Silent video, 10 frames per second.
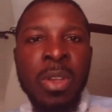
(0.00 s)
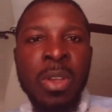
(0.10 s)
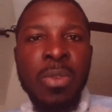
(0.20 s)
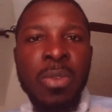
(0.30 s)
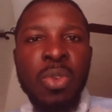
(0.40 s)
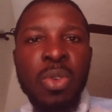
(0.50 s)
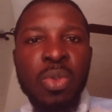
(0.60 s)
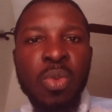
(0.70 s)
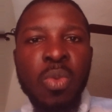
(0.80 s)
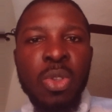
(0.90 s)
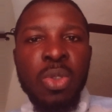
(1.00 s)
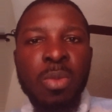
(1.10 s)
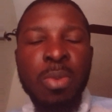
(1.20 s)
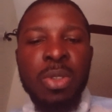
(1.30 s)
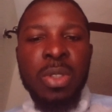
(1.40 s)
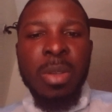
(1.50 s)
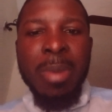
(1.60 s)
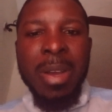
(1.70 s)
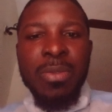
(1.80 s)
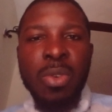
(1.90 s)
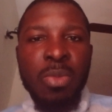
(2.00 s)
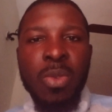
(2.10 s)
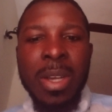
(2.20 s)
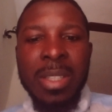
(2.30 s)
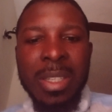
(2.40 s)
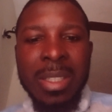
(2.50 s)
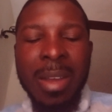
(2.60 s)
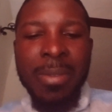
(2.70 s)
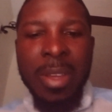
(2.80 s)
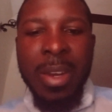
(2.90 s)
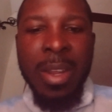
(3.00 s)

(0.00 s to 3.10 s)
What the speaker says: if you don't do what your boss demands from you as a staff earner,